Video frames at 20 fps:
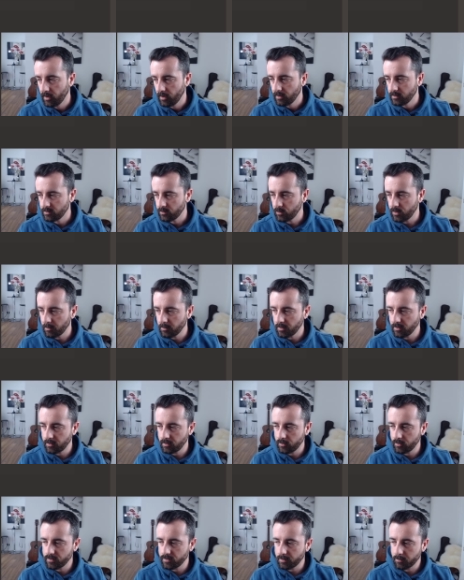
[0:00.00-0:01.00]
So what I'm gonna
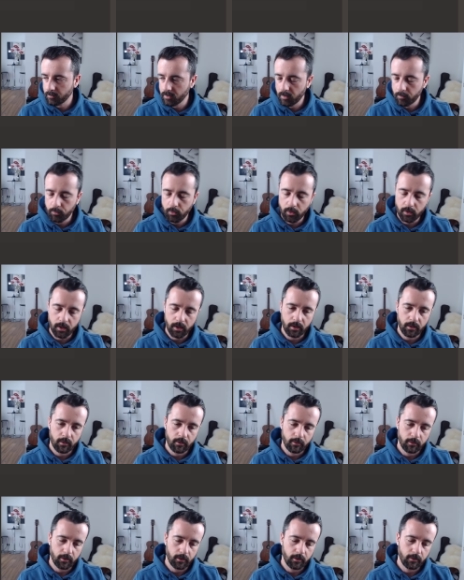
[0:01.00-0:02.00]
do is I'm gonna put in
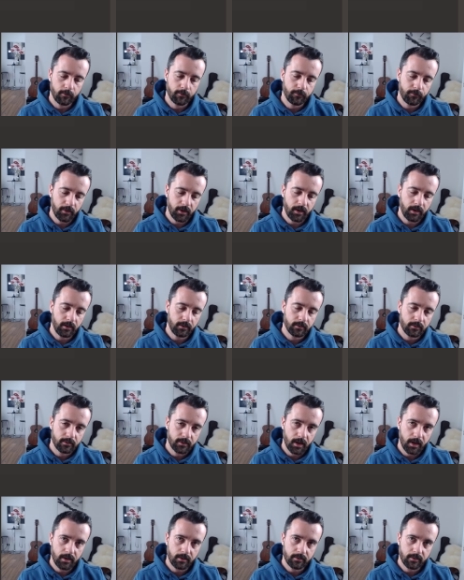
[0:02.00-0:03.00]
the feed
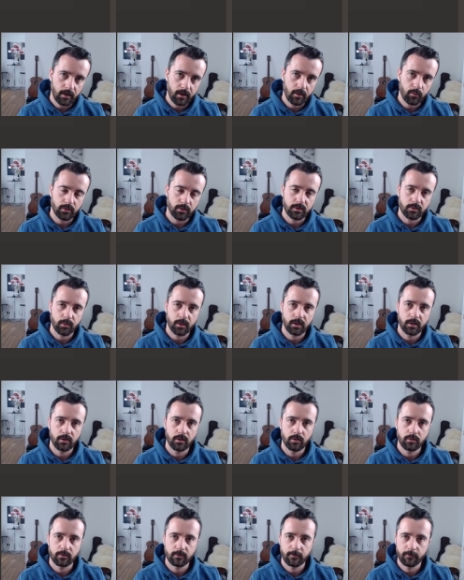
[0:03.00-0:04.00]
data, which we can
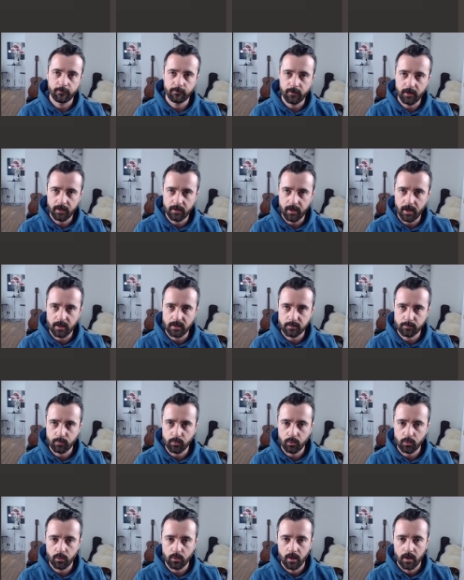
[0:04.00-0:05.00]
use the feed
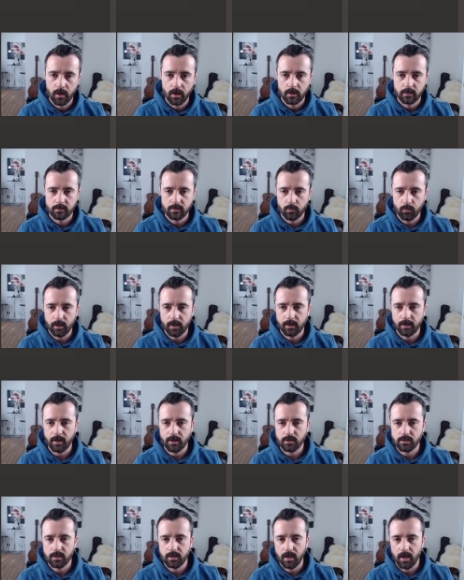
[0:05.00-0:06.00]
export, so we can
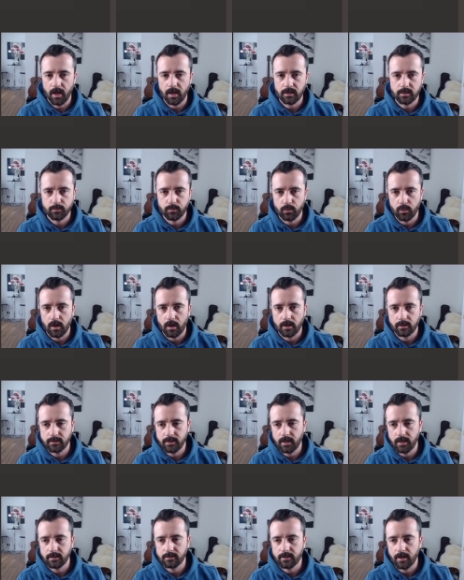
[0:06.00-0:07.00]
actually export our
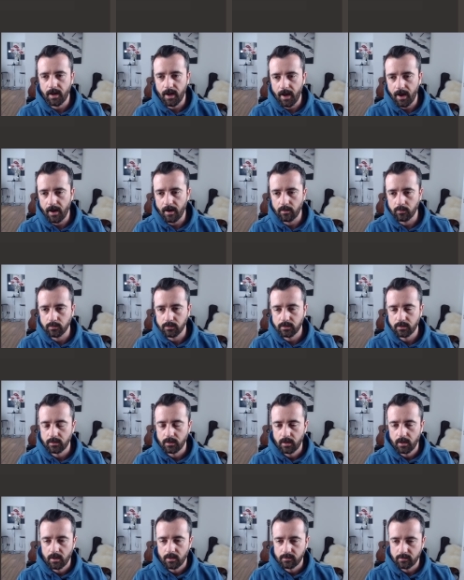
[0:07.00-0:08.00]
data out.
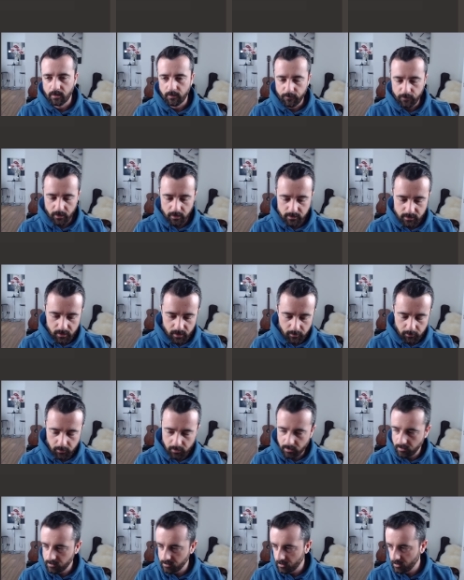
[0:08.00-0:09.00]
So the first thing I'm
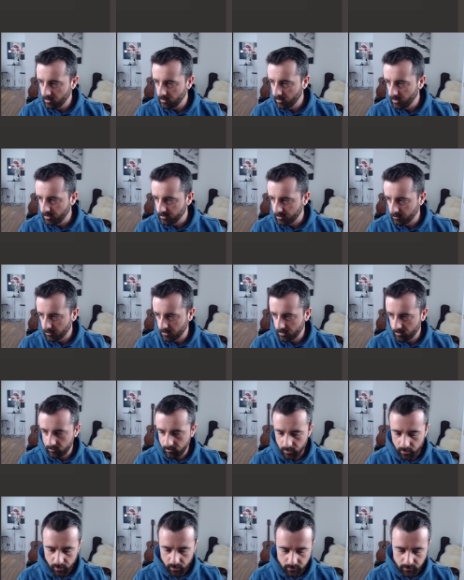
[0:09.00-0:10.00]
gonna do is I'm gonna
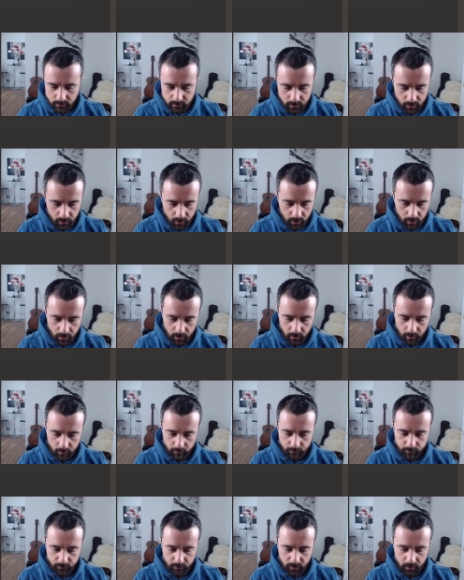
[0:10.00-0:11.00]
write uh,
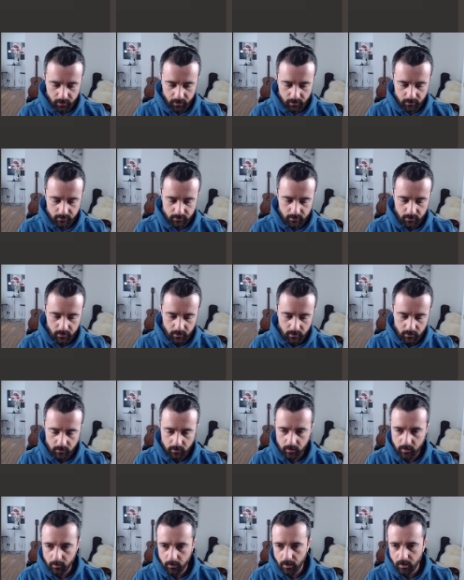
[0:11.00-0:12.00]
feed
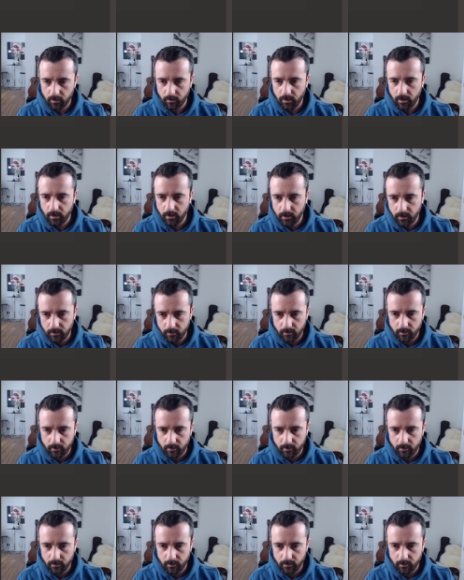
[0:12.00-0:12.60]
URI